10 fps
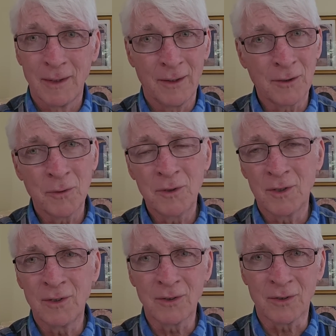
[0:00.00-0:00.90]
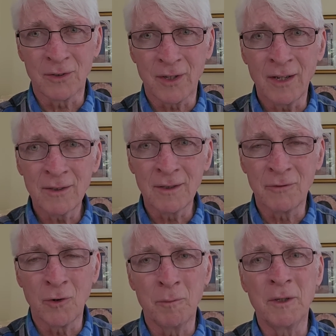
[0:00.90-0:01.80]
That's what Jesus is asking
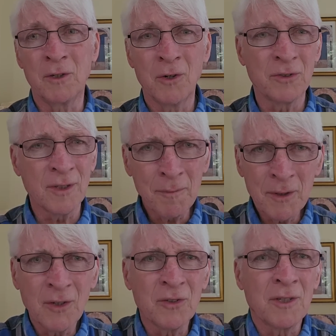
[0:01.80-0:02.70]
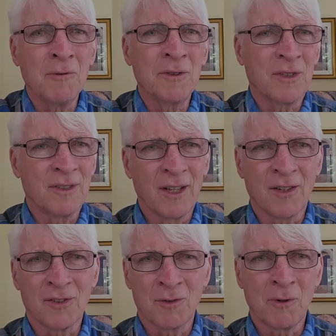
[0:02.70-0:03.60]
for, because not because he wants to take
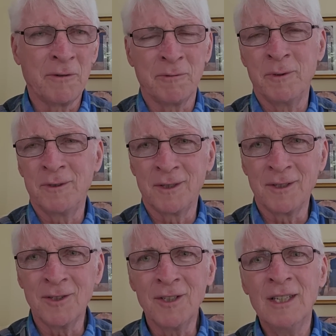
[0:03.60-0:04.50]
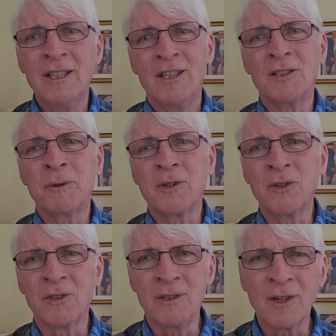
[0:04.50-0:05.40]
us away from anything good. It's
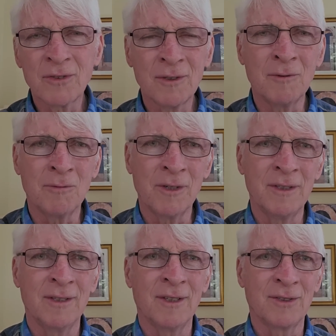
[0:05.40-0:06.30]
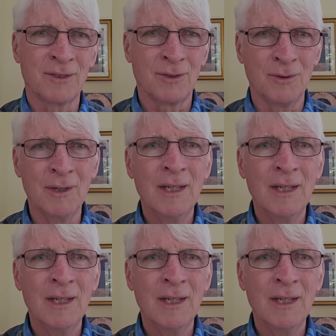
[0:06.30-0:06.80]
because he doesn't want us to